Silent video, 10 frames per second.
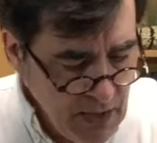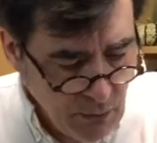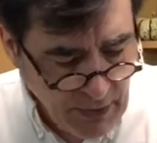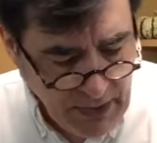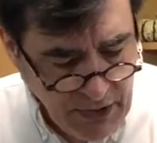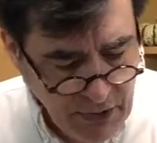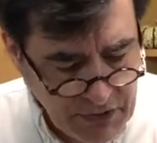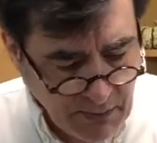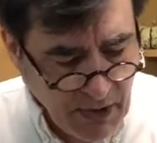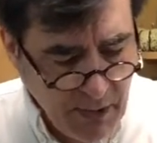We're going to use
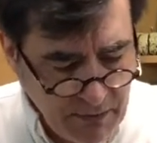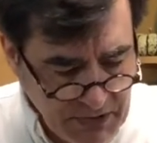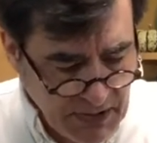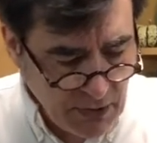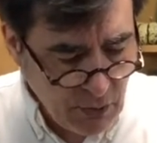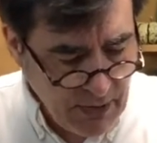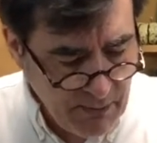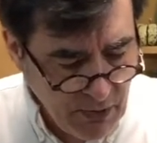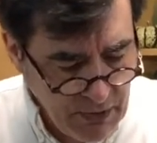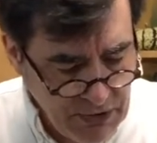some 100%
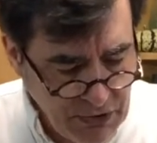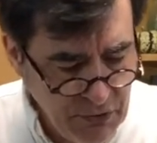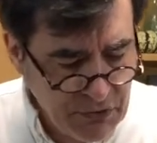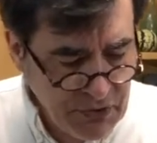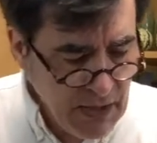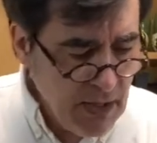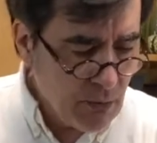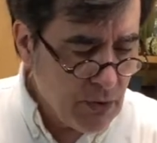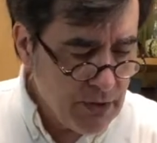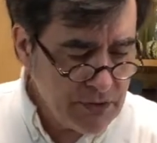cranberry juice.
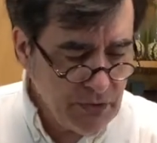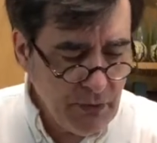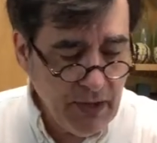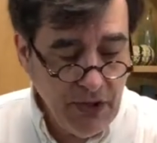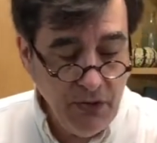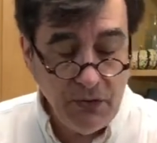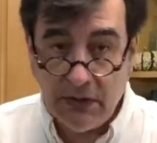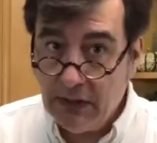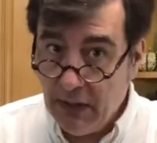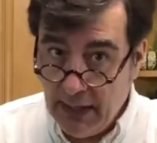We're also going to use a
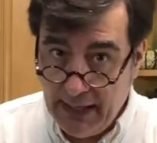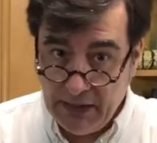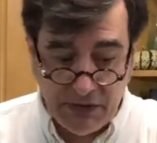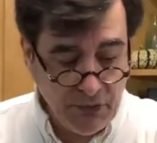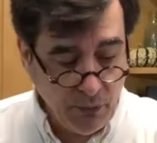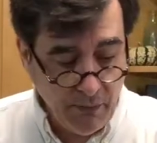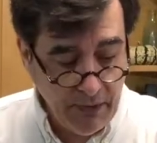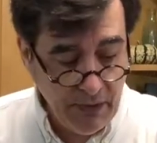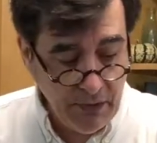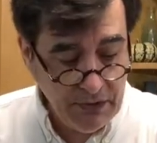little Angostura
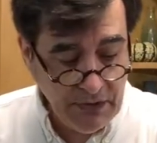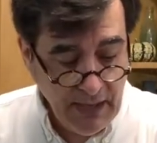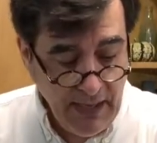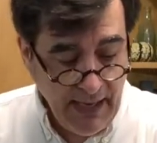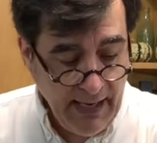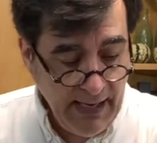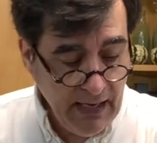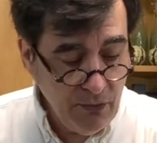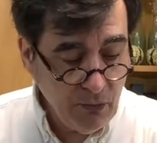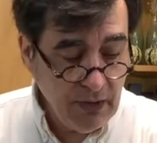bitters,
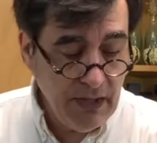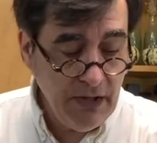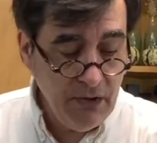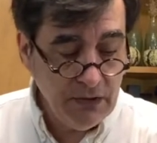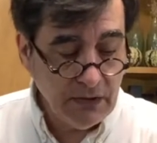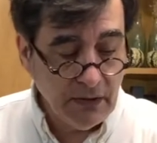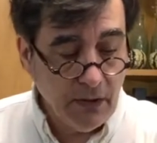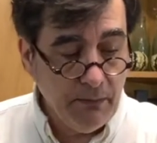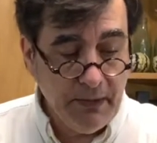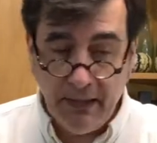and we're going to use a
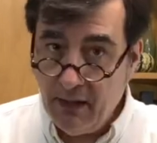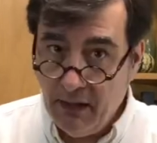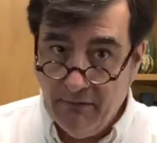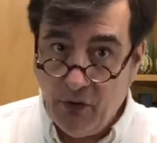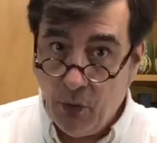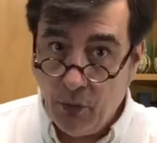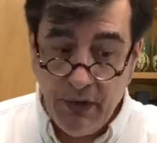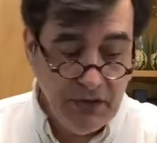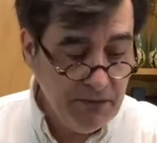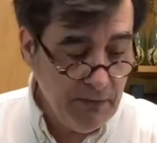little bit of
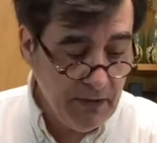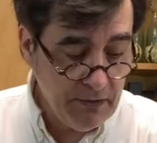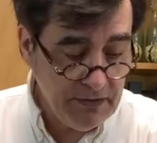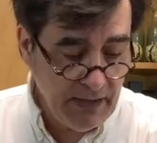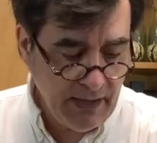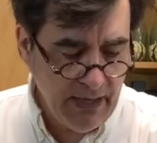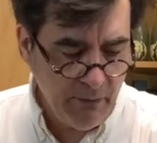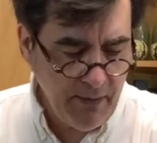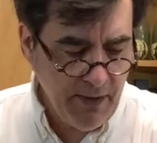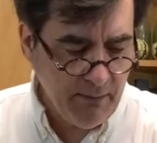orange bitters. And again,
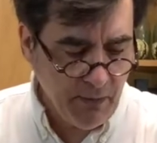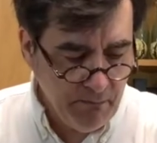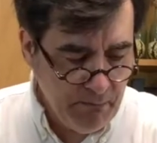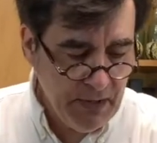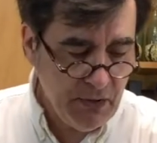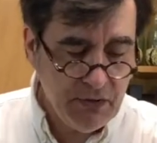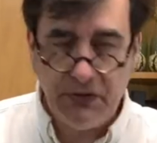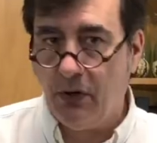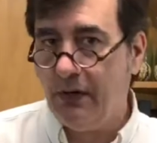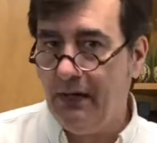remember, bitters
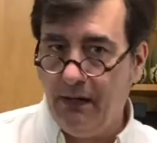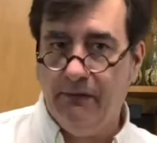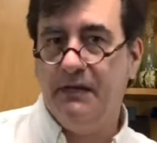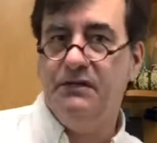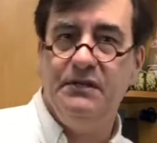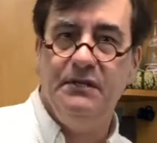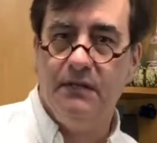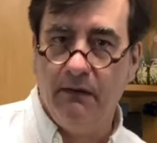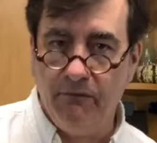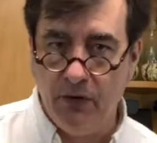are kind of like
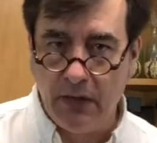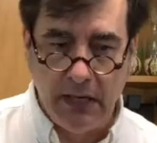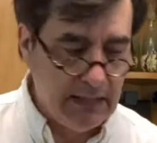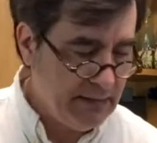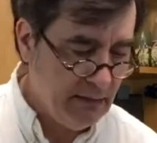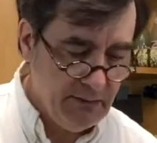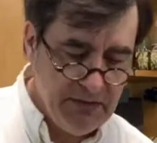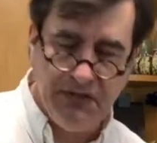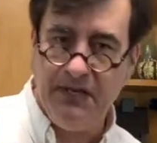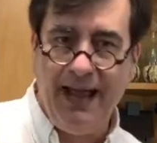seasoning for your cocktail. That
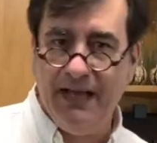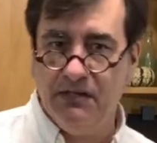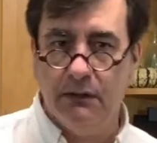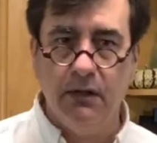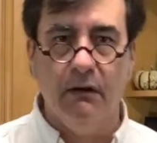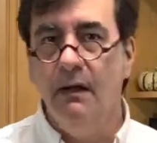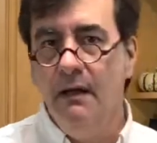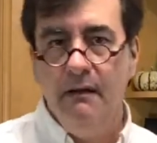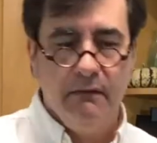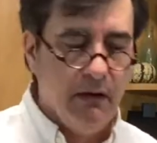just adds a little
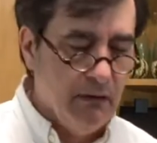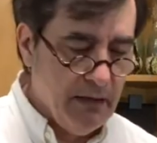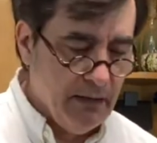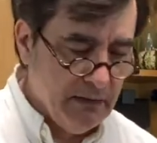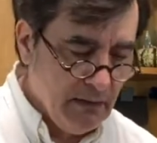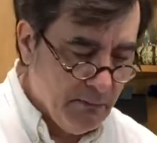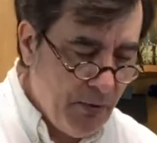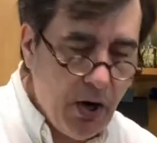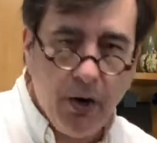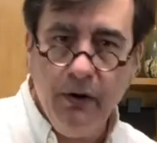
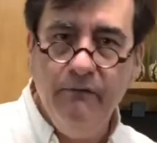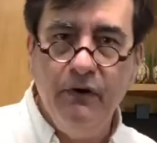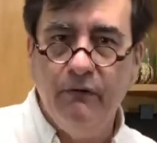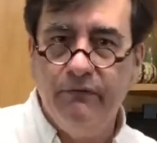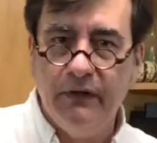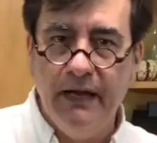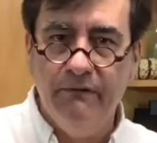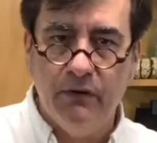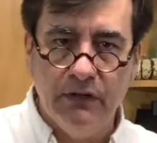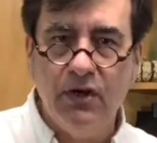part of your
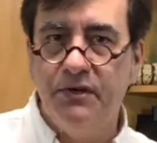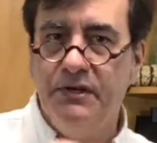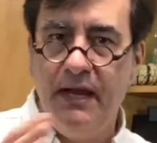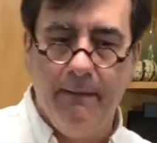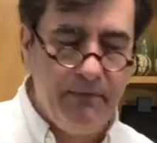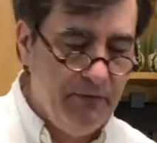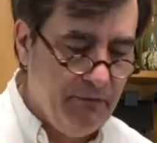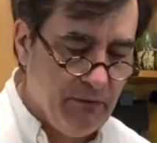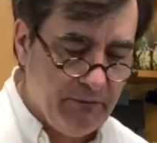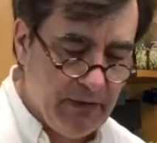flavor, a little depth of
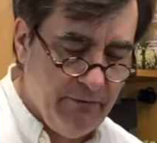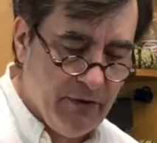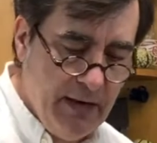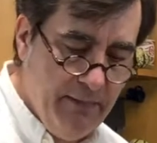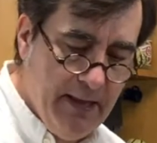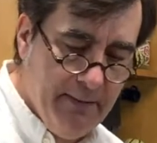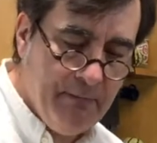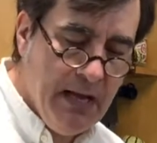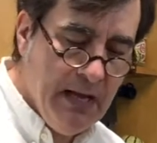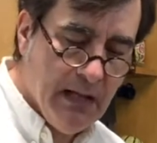your flavor, and then
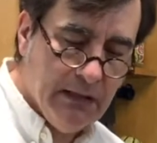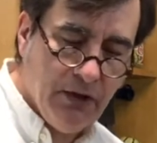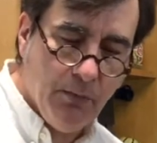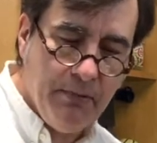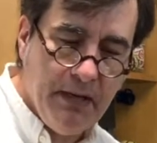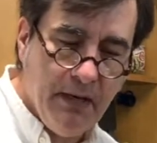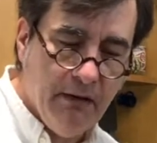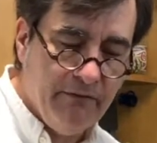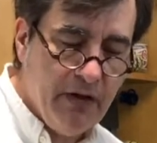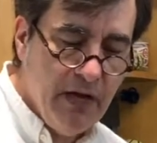a little bit
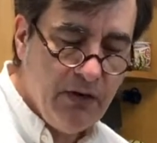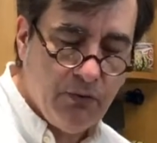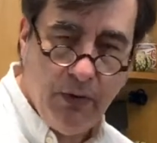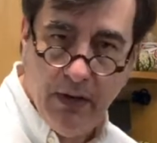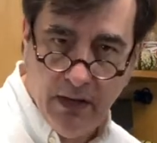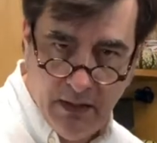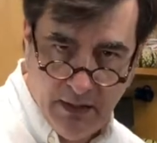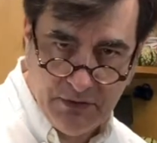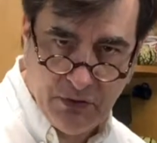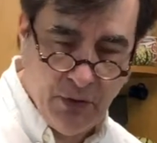of a
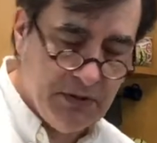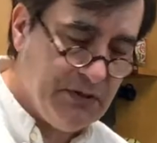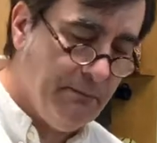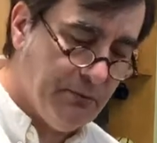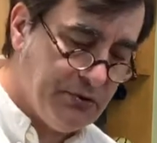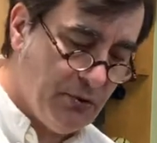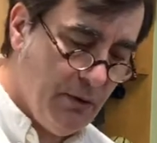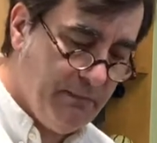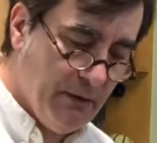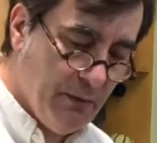simple
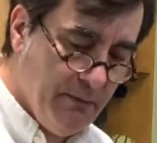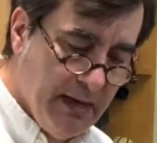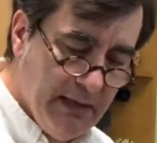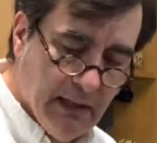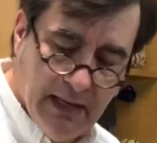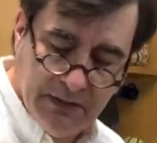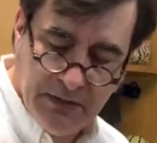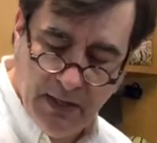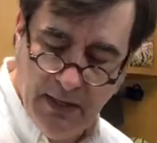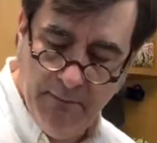syrup that we made last
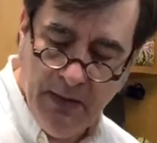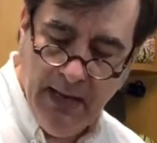night.